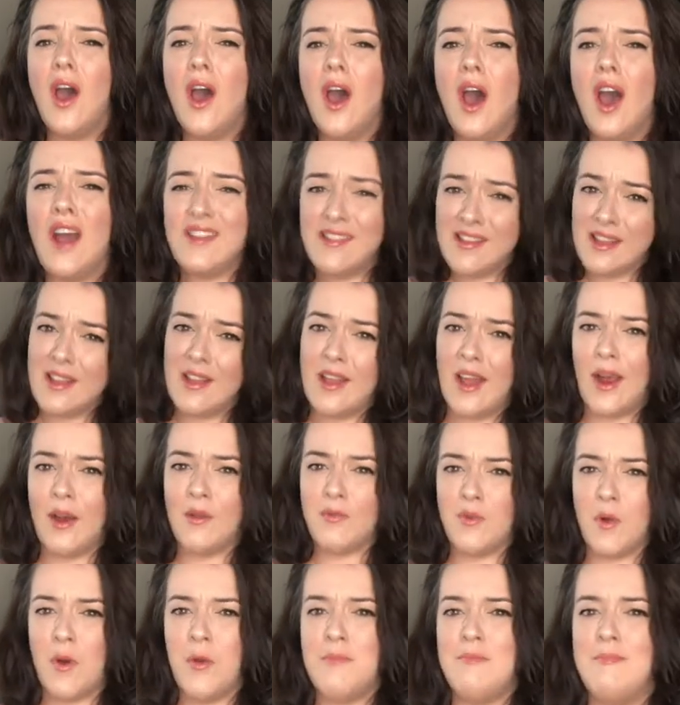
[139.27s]
I'd say like a
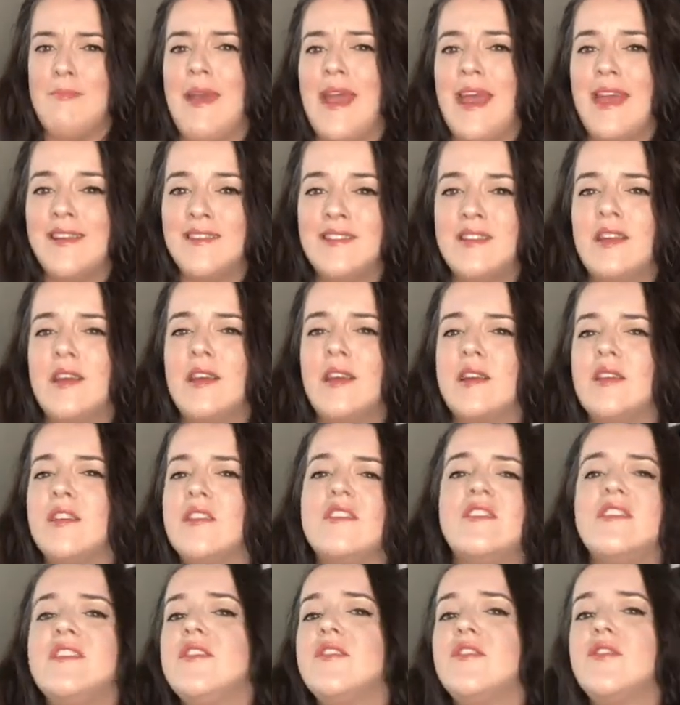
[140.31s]
romantic
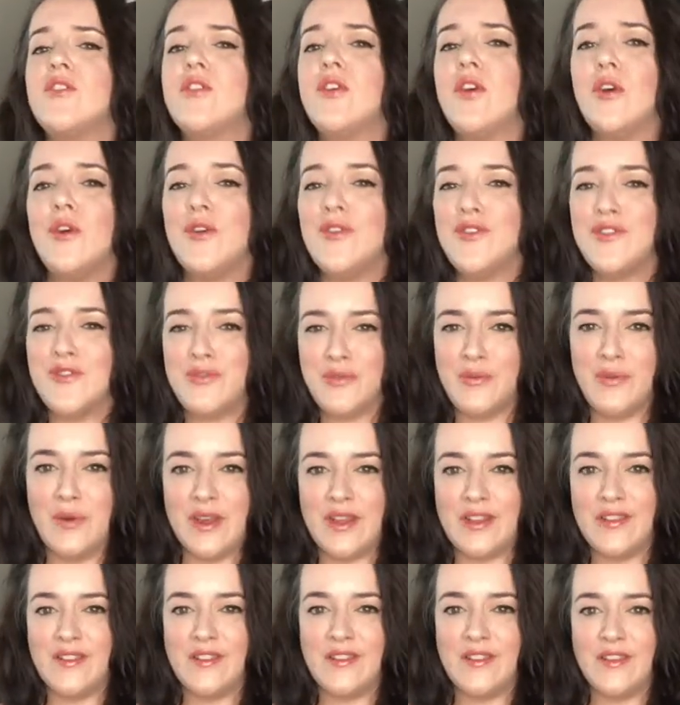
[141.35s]
disco
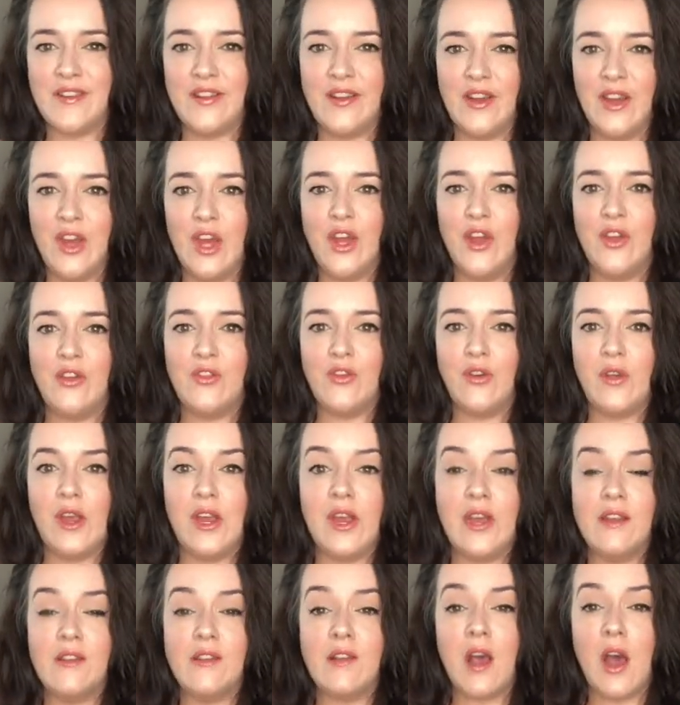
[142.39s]
twist. So it
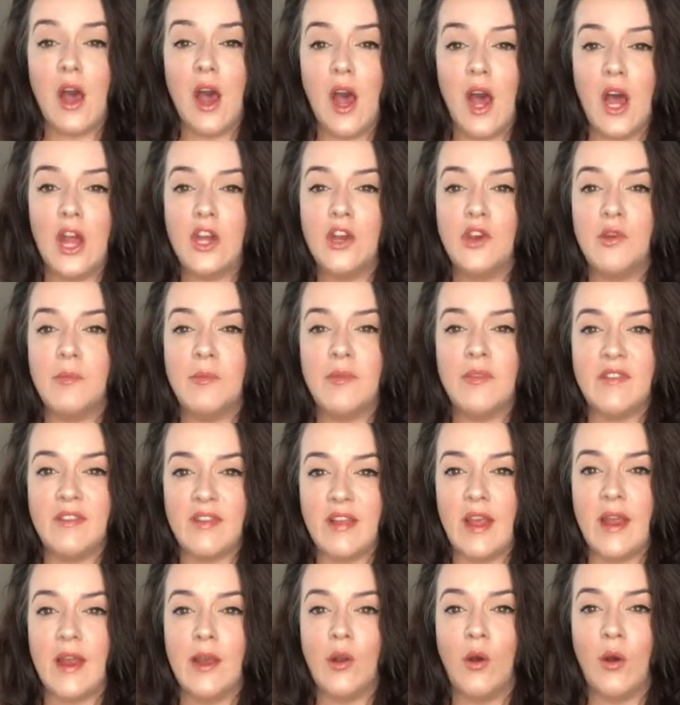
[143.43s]
is
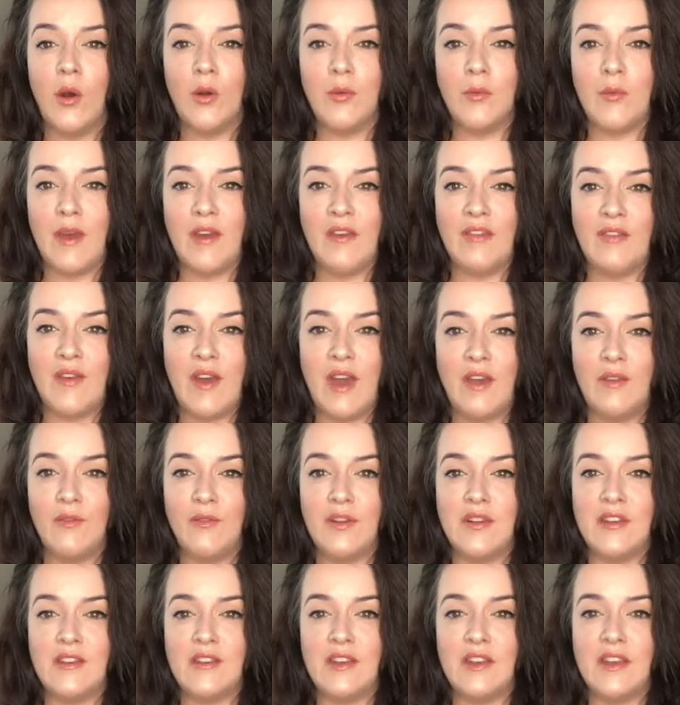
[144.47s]
100% on my
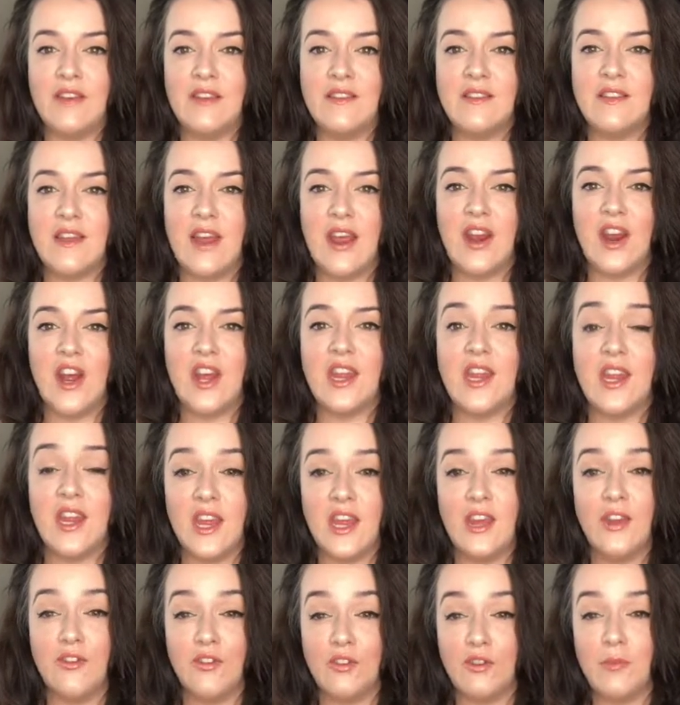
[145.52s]
favorites list, and I
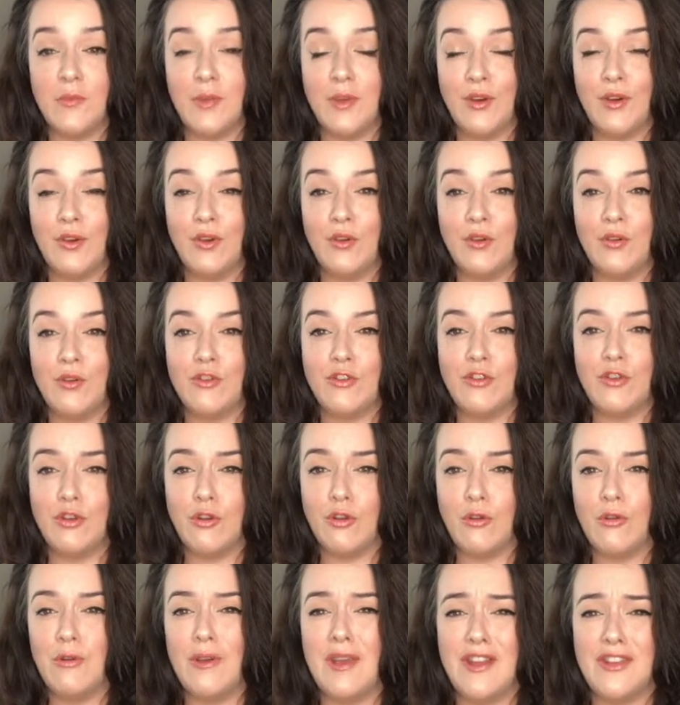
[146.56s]
think it should be on yours
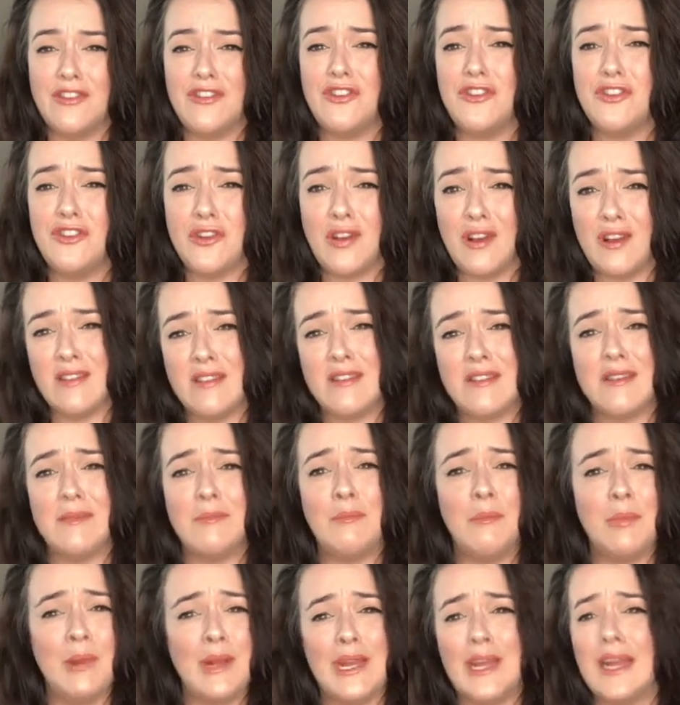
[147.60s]
too. It's just
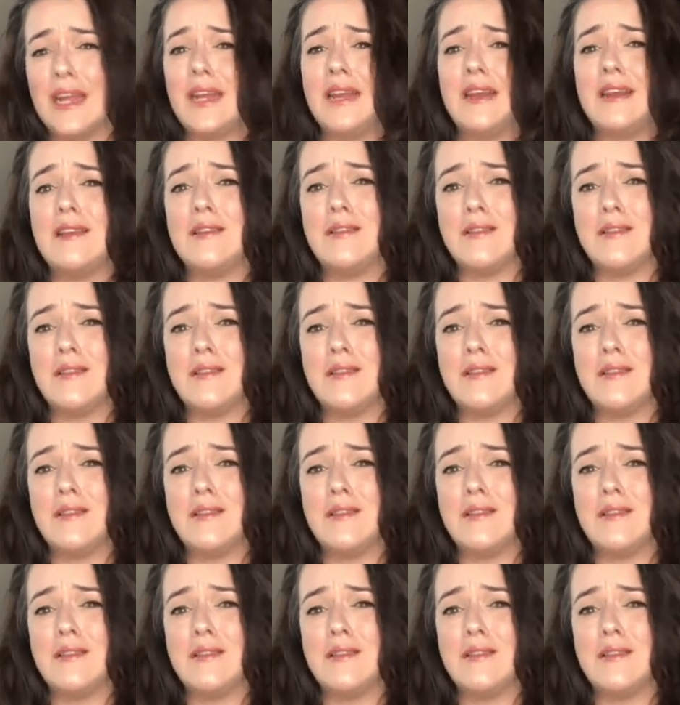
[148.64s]
bloody